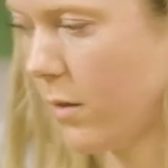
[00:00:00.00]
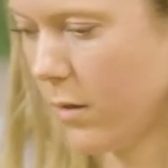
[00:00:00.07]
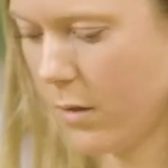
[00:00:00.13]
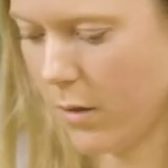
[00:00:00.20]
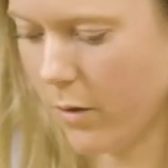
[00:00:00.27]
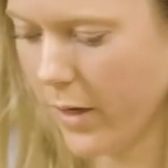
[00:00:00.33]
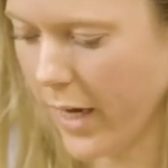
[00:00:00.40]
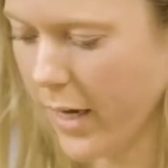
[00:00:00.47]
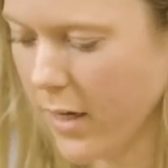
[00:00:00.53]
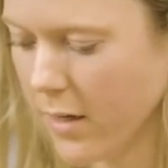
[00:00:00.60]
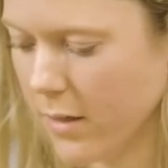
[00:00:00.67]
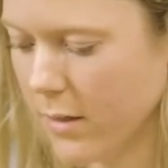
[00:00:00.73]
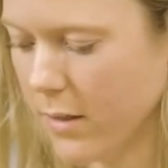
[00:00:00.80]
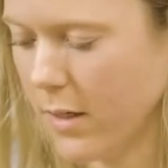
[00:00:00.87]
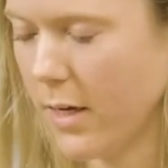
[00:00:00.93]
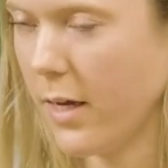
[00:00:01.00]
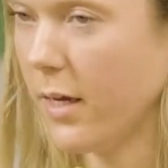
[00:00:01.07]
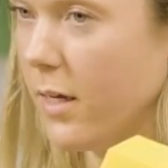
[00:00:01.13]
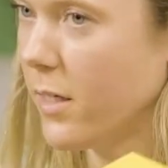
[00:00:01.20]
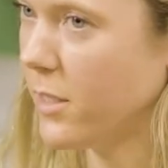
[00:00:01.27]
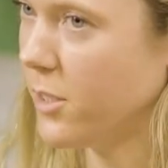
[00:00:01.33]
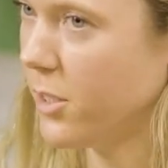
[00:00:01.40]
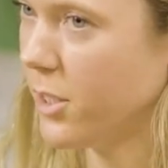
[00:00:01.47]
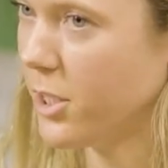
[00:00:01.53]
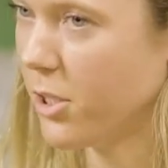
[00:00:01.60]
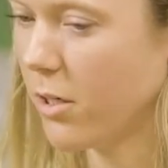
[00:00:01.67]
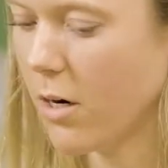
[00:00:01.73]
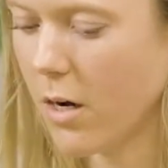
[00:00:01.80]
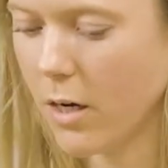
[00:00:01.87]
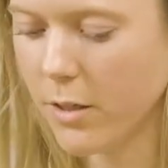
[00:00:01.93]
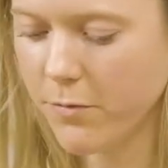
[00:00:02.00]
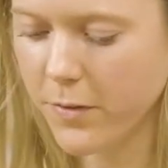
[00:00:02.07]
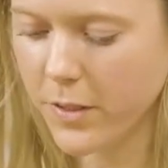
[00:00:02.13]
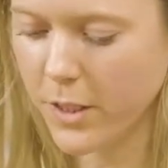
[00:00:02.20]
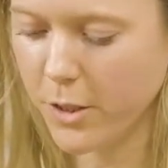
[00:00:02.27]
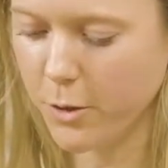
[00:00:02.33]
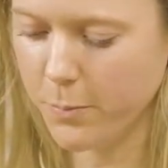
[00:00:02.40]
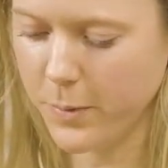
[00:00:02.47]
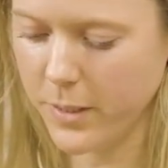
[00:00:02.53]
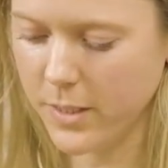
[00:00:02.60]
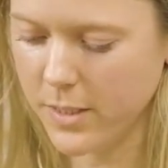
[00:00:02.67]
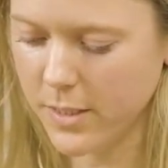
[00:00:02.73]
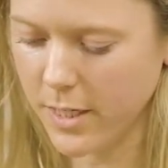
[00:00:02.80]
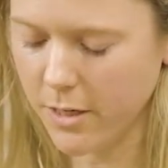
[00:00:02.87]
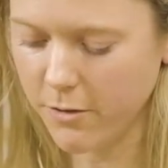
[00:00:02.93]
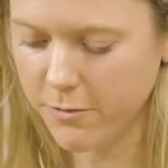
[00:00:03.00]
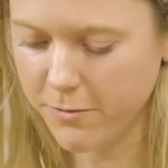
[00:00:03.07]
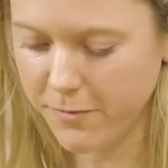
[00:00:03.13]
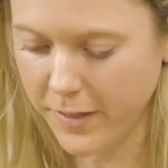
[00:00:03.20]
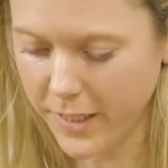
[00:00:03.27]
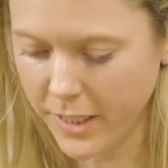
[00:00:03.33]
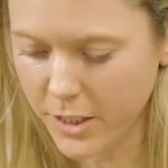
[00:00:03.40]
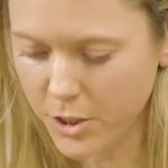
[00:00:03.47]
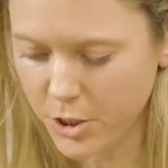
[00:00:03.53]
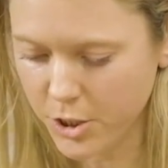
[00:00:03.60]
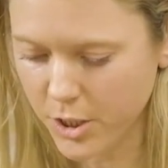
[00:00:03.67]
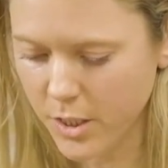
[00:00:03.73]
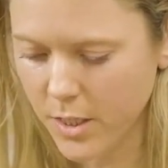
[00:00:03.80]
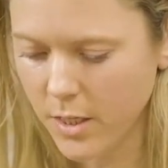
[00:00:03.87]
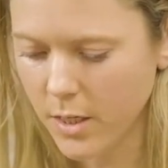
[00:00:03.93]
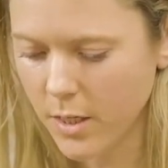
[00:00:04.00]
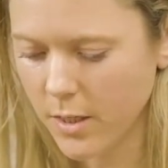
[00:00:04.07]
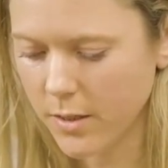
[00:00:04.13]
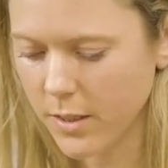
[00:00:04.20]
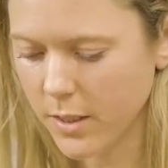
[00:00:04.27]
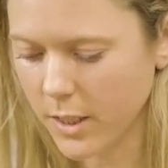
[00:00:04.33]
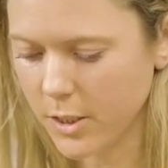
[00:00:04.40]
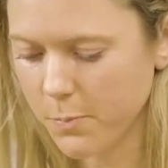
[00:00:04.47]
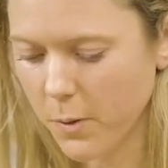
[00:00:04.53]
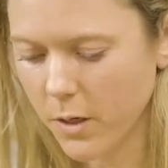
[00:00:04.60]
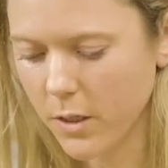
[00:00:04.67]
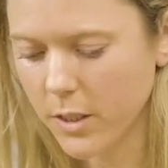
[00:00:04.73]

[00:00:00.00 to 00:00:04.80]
Okay, and your envelope is now finished. The next part